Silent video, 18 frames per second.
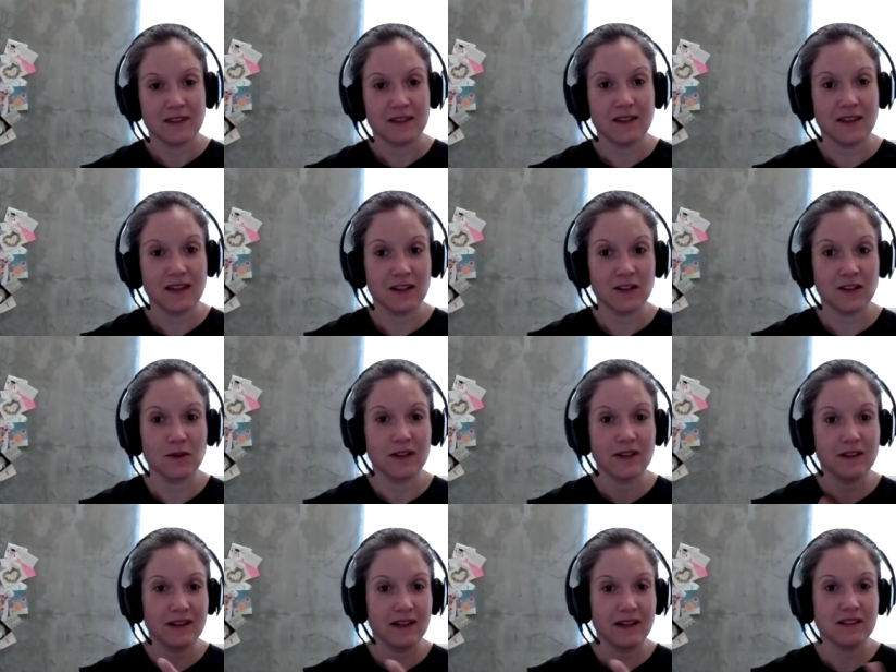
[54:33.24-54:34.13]
and
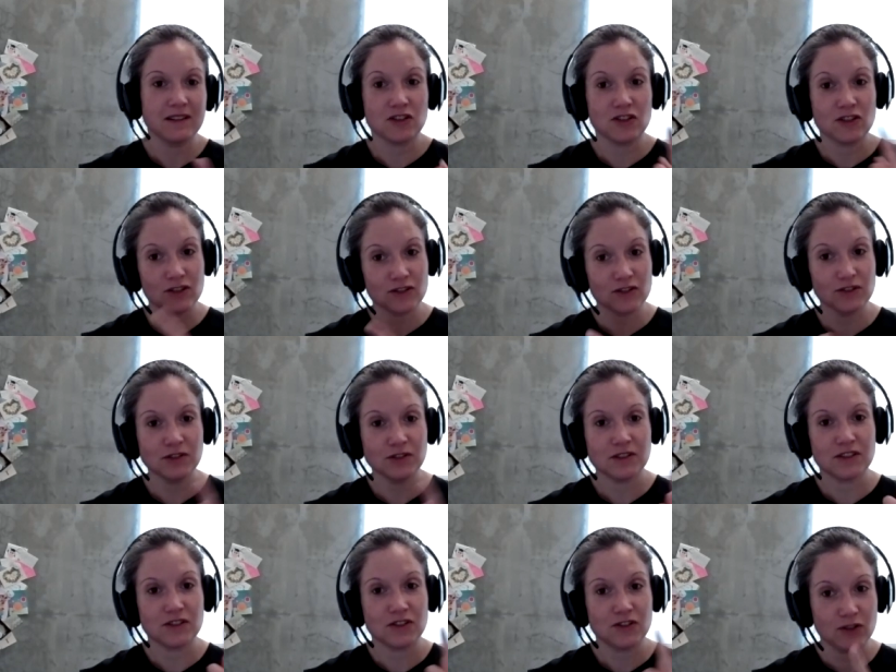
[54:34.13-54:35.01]
going around in
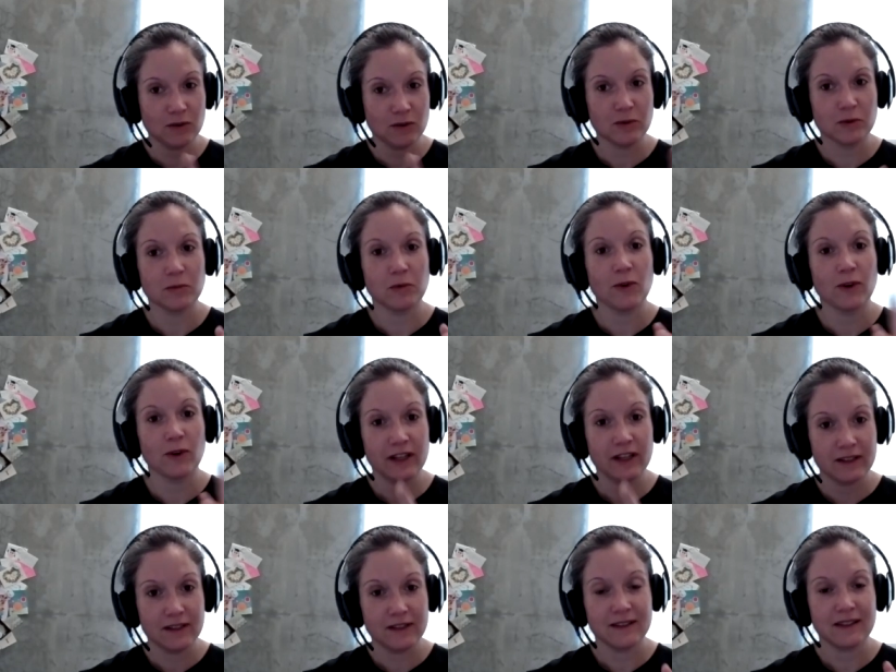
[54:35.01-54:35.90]
circles is super
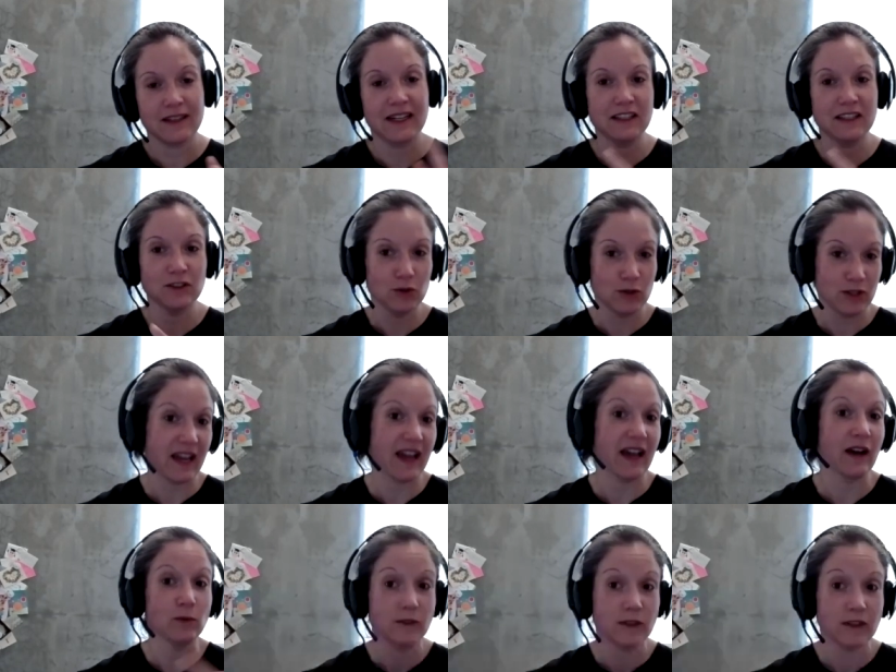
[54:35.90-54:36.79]
boring, and I lose
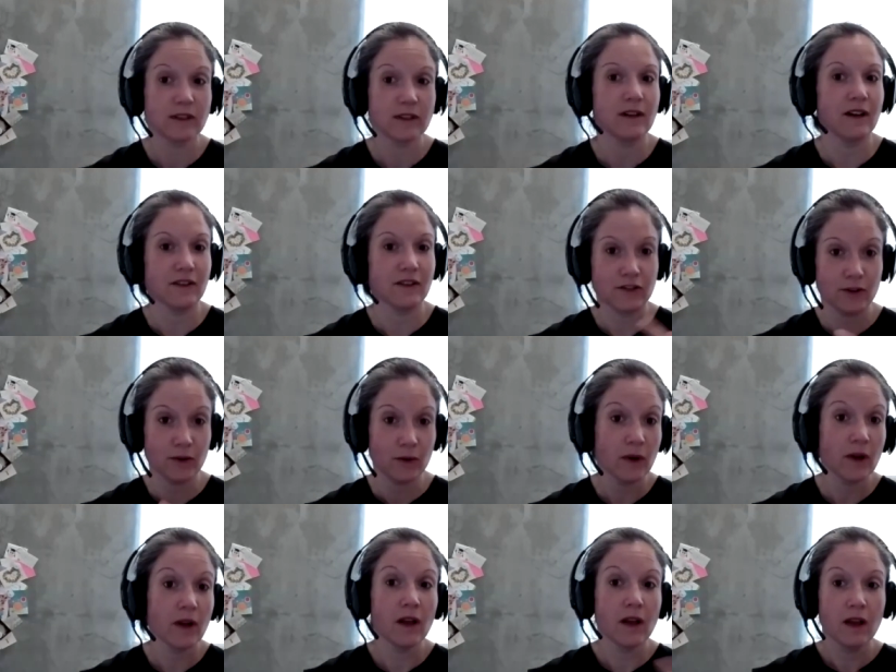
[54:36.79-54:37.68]
count also.
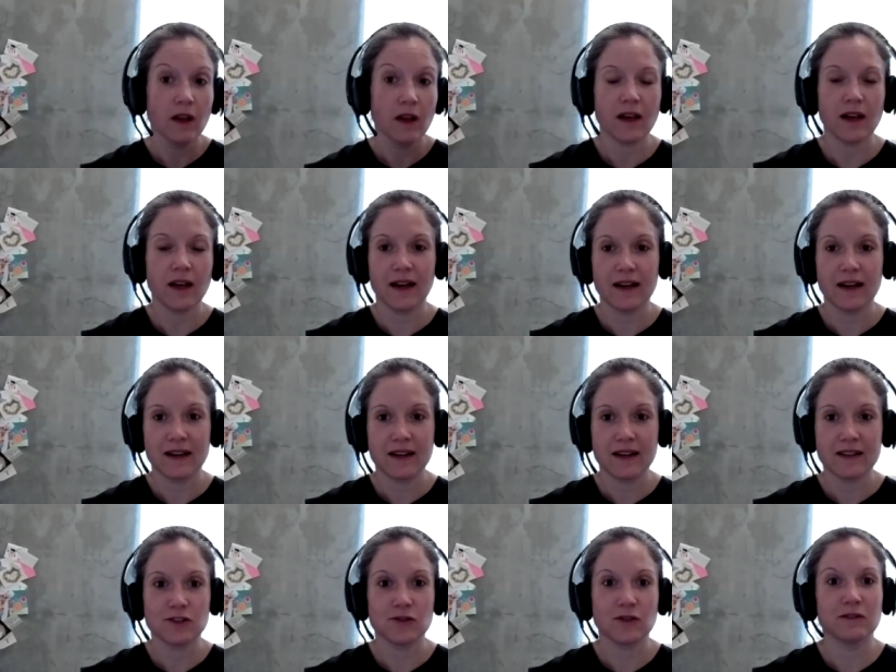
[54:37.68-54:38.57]

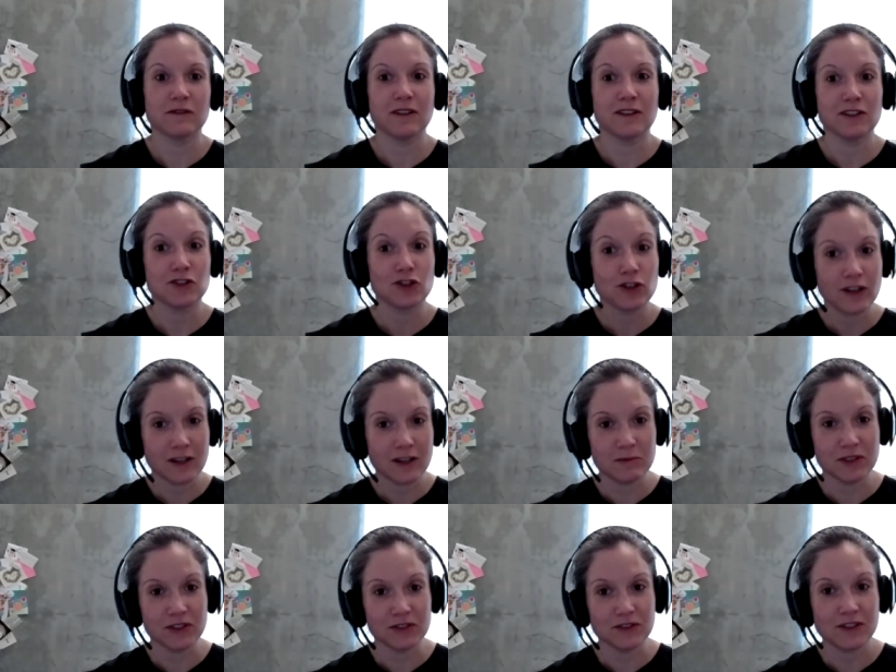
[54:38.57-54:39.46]
Uh, so I run on
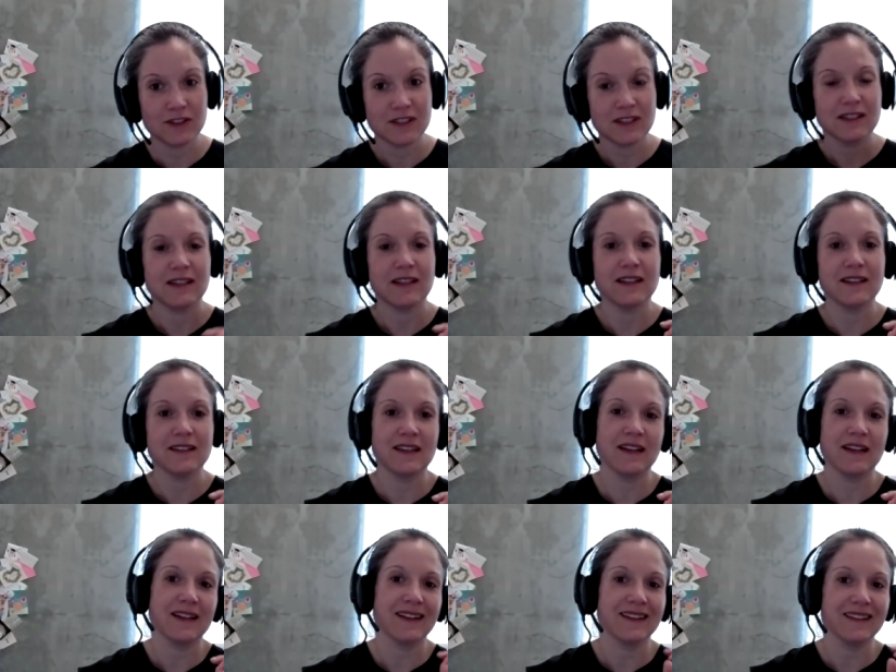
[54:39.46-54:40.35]
treadmills, and then
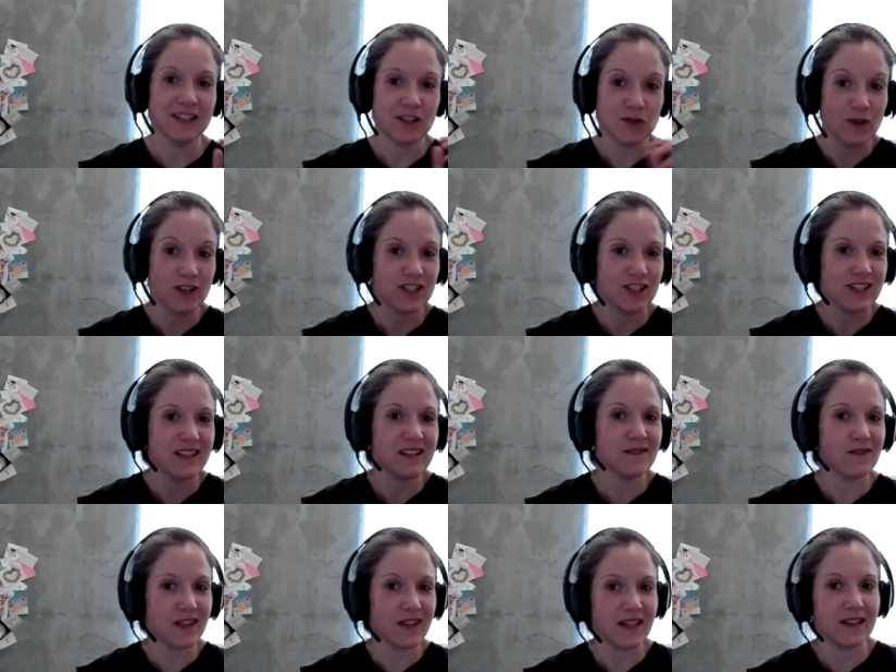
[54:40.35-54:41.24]
I can at least watch
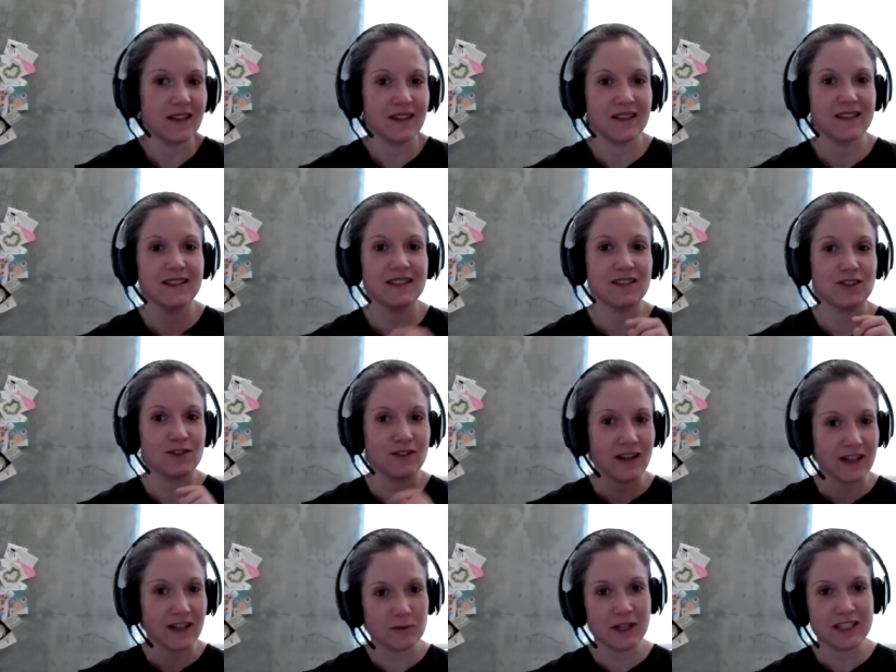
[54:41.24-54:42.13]
TV and
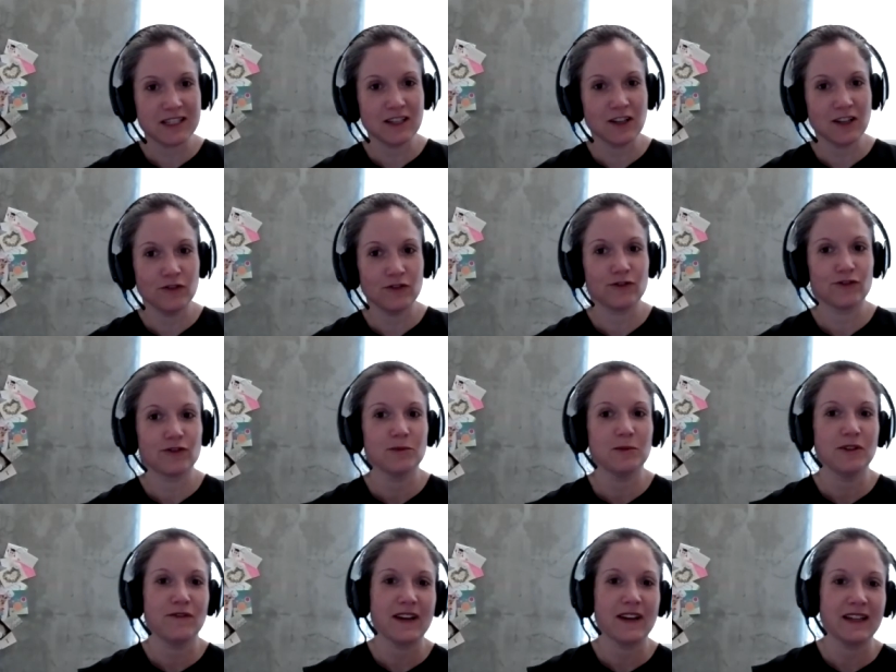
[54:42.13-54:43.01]
distract myself from
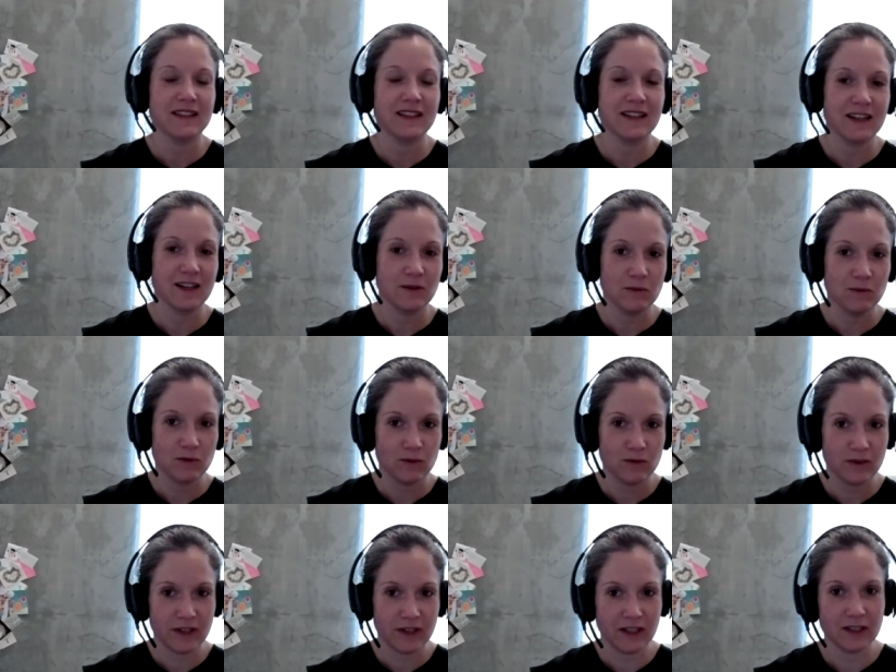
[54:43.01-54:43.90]
the fact that I'm
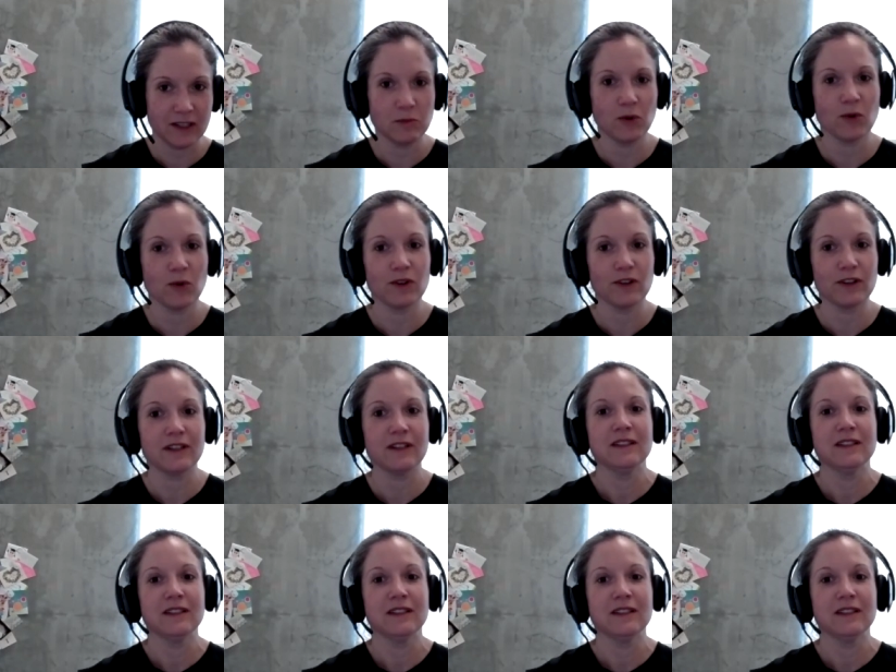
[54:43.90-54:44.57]
really bored.